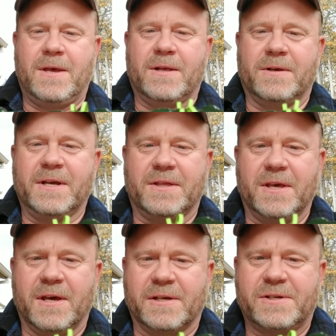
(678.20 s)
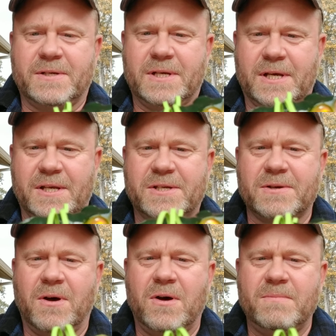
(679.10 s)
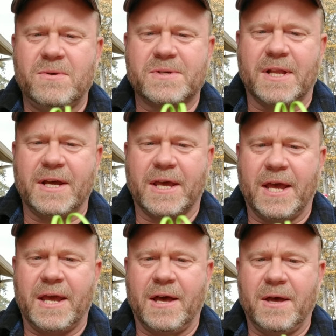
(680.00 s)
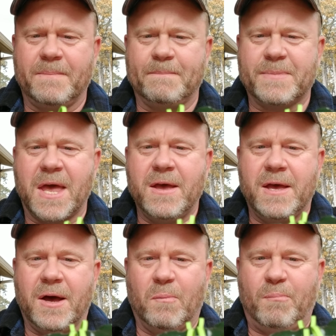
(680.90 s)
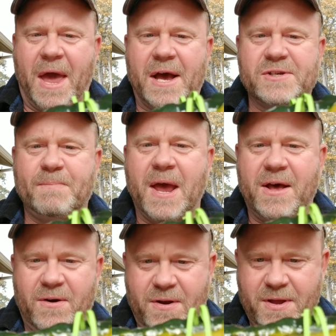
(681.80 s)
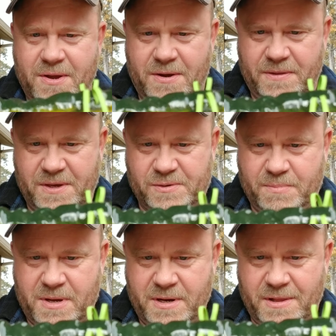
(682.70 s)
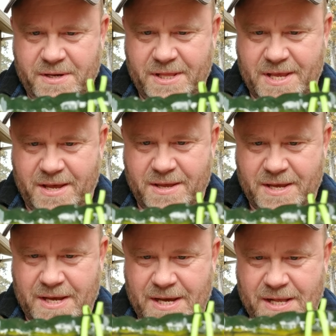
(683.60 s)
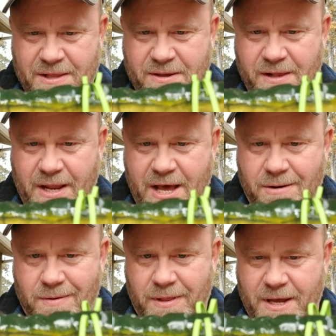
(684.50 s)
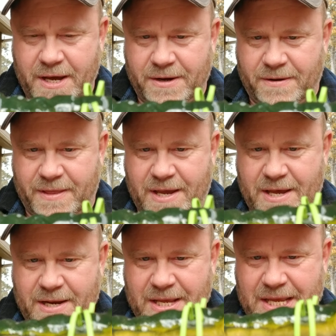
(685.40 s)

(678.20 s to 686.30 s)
Look at this. It's almost like a bass pattern on this bug. Look at the lateral line on that.